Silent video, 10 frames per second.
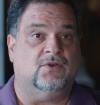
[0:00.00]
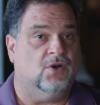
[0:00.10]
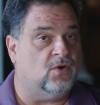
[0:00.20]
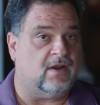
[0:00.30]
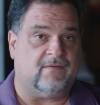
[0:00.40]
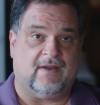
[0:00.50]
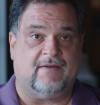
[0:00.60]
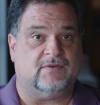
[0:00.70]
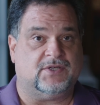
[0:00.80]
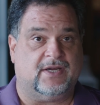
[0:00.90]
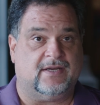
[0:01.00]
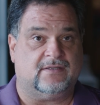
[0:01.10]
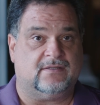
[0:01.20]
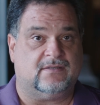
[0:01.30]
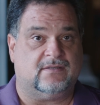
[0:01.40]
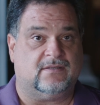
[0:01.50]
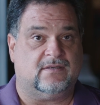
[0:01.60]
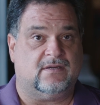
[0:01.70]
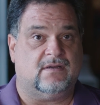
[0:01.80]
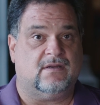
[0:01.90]
you don't ever have a chance
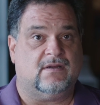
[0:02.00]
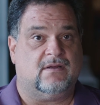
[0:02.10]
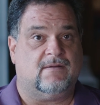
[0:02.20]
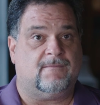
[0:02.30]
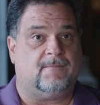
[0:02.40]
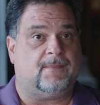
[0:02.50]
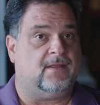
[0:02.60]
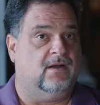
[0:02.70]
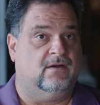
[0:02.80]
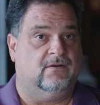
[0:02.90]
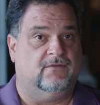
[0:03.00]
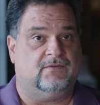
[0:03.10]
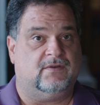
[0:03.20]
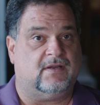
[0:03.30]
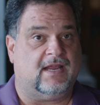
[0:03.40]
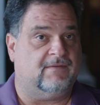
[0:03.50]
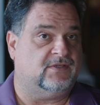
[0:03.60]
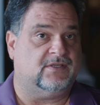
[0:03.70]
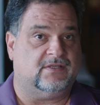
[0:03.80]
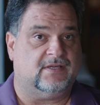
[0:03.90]
of having
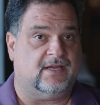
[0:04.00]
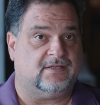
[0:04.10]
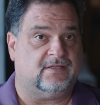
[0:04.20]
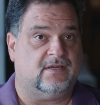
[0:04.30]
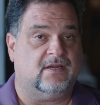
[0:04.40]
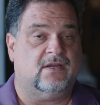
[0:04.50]
success.